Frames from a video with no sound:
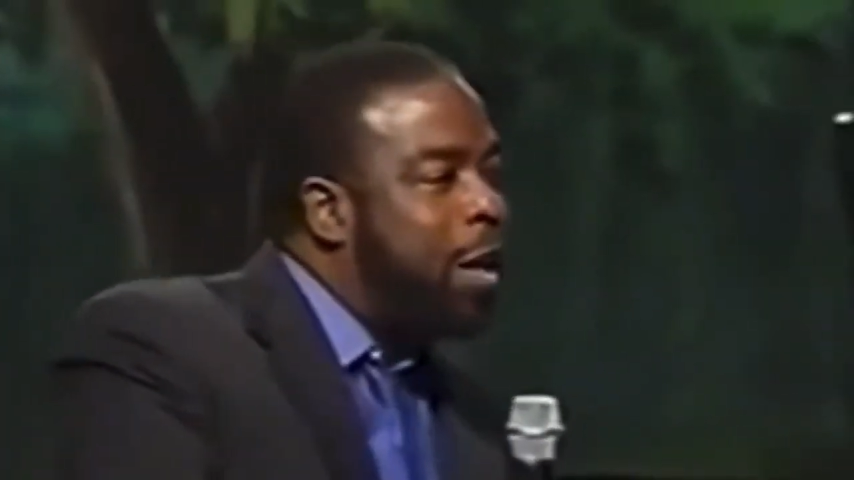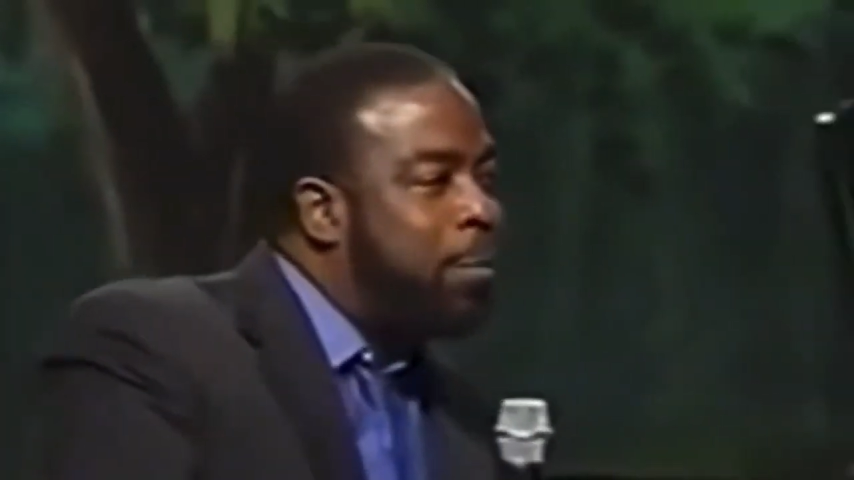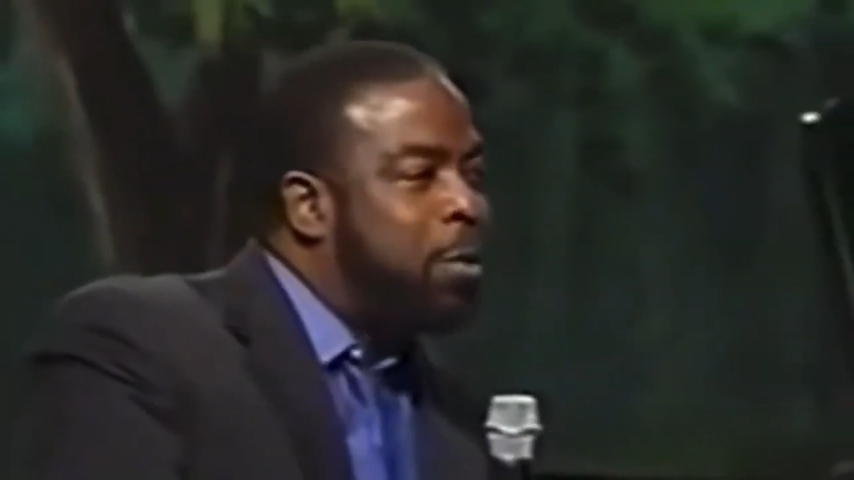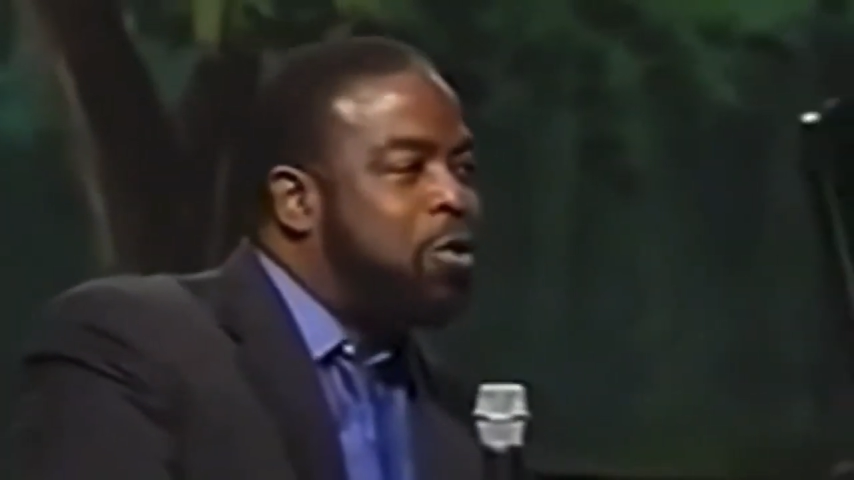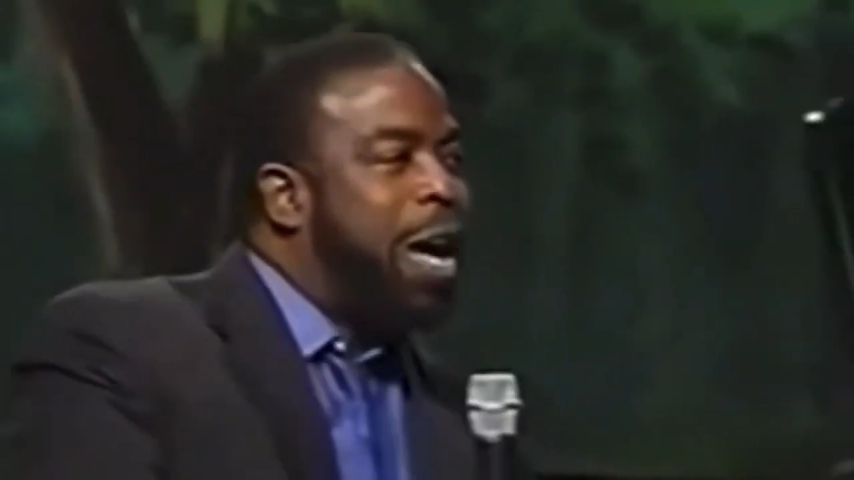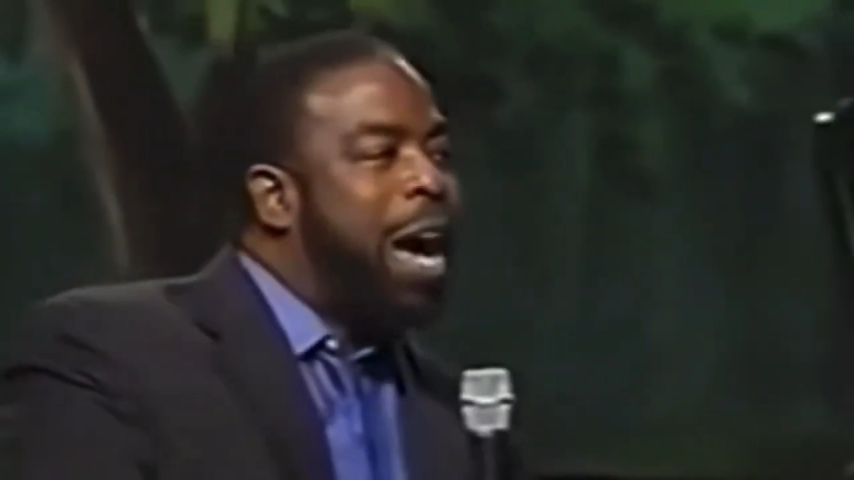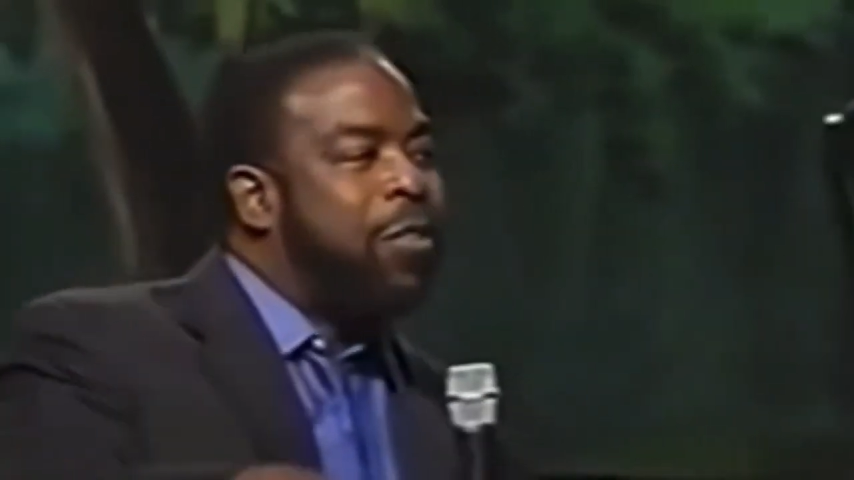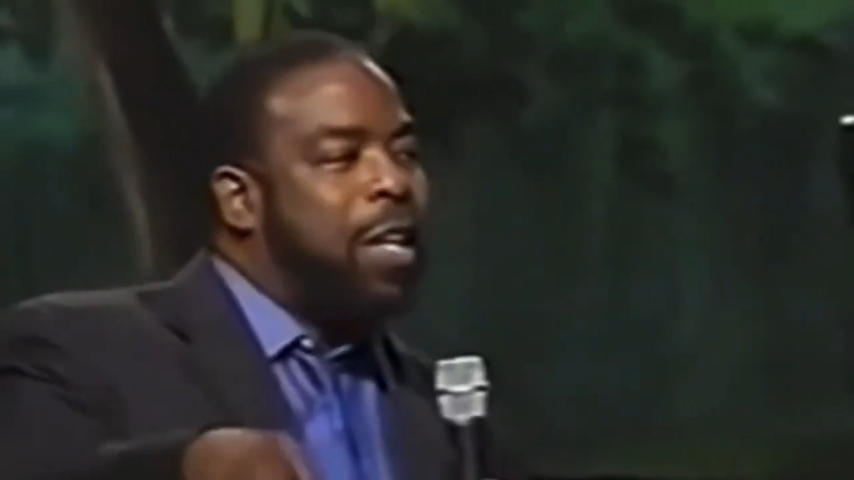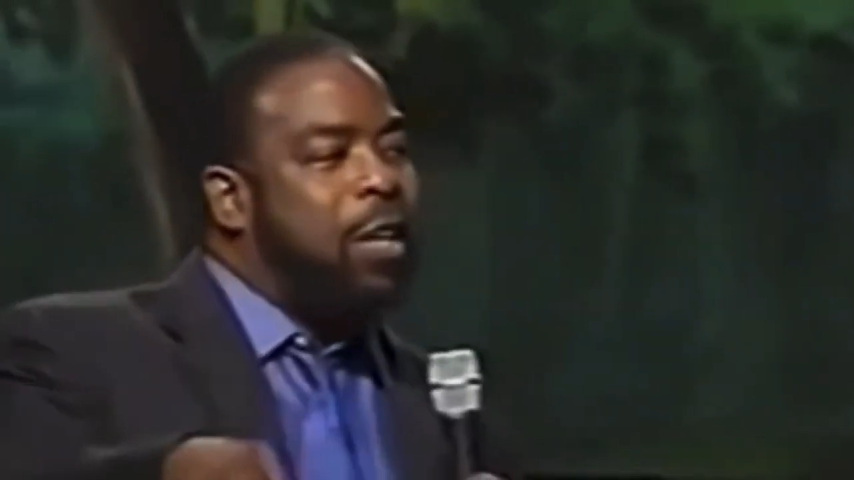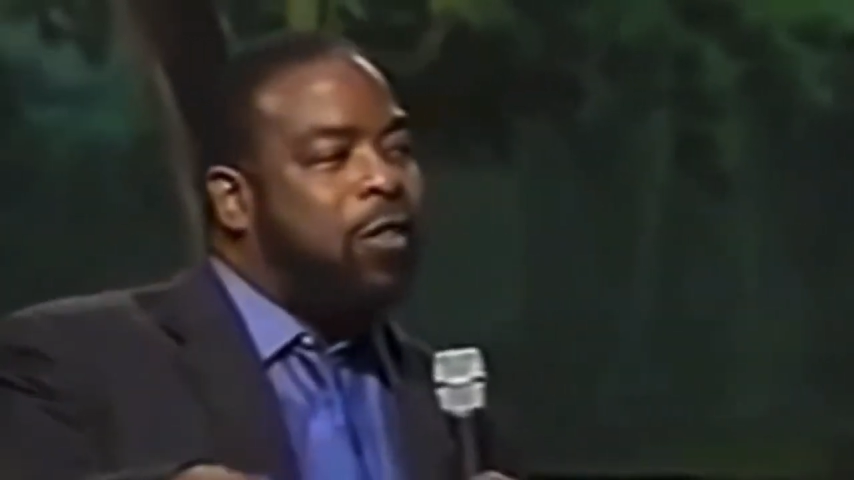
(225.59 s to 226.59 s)
but you have to
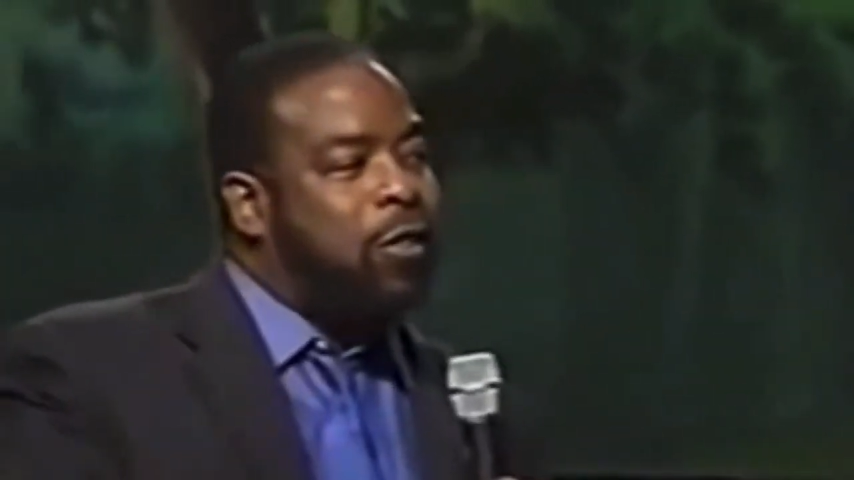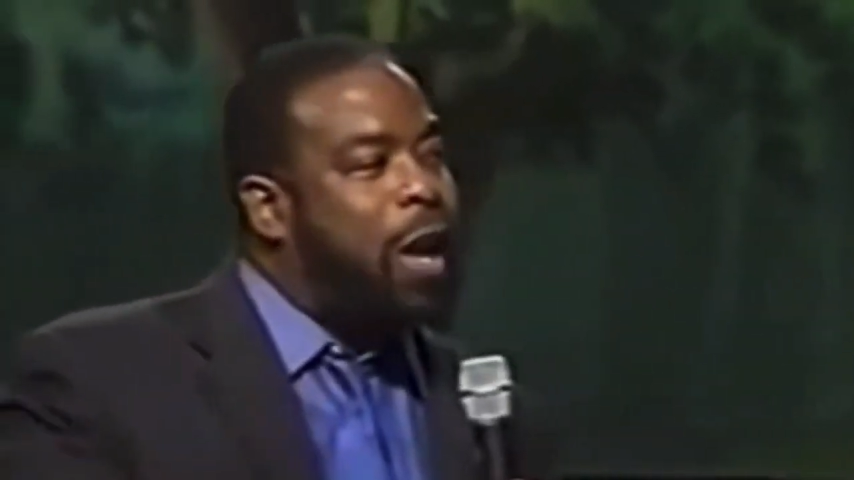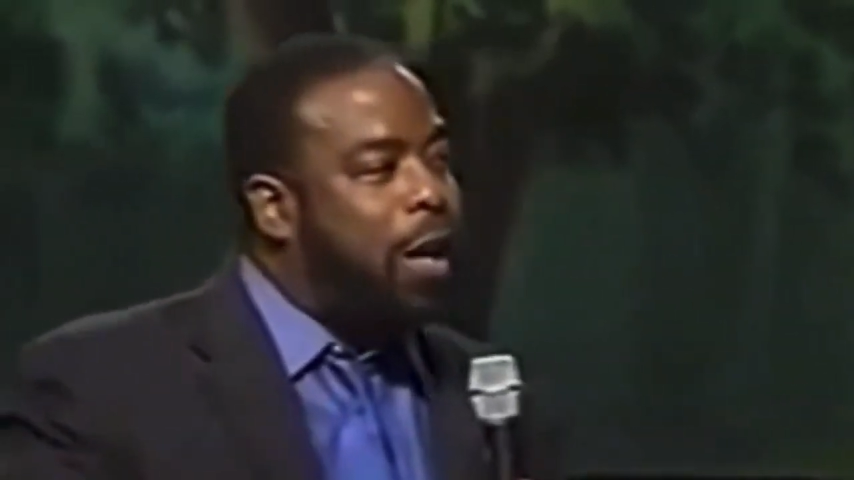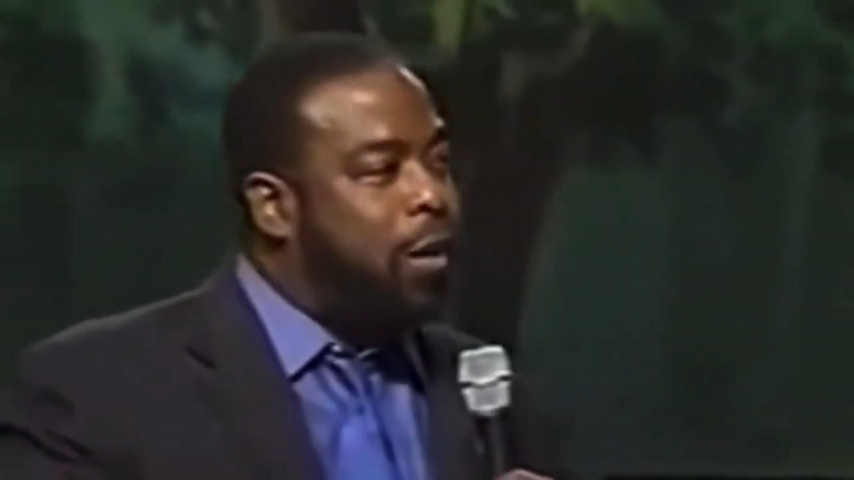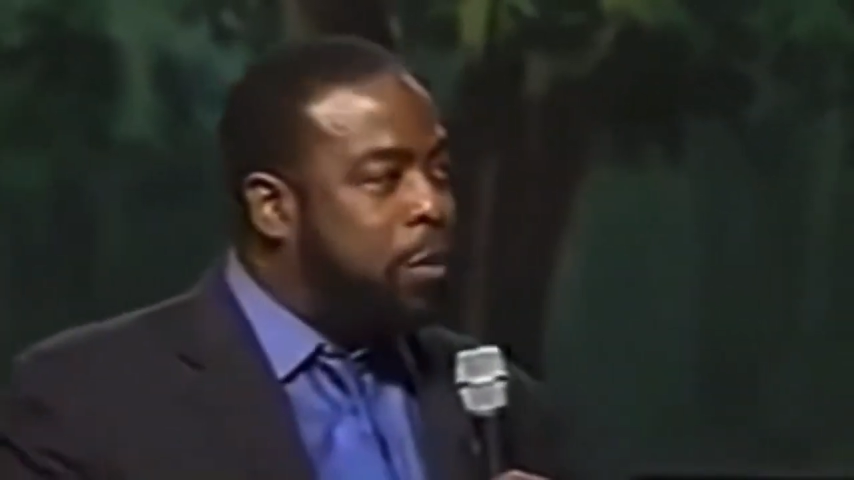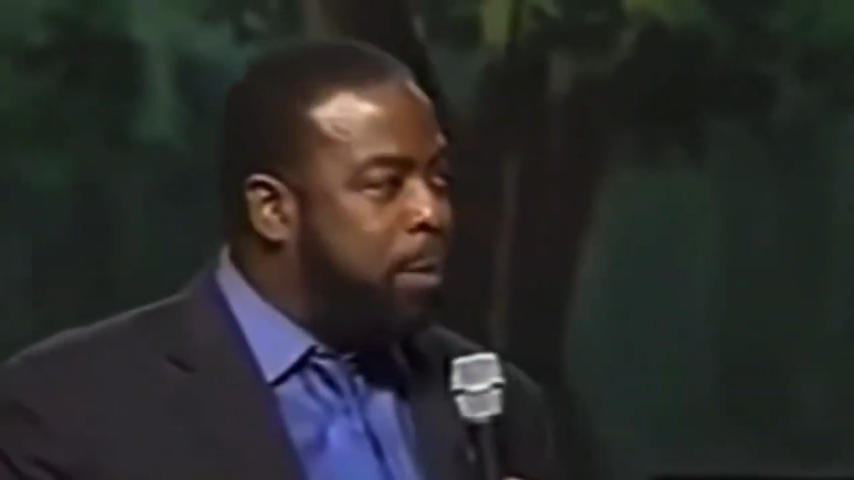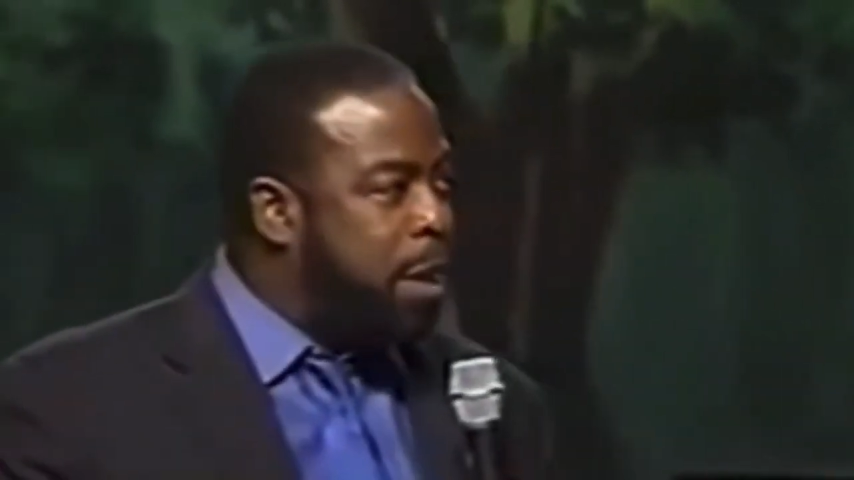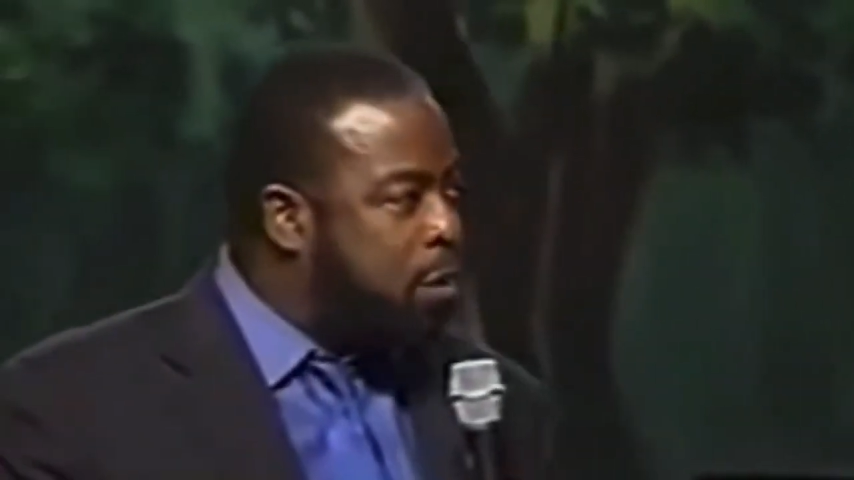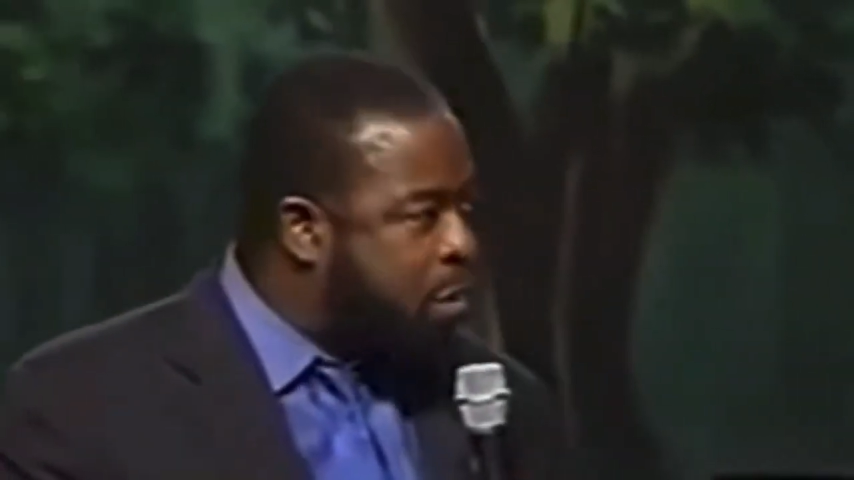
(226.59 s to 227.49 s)
get started to be great.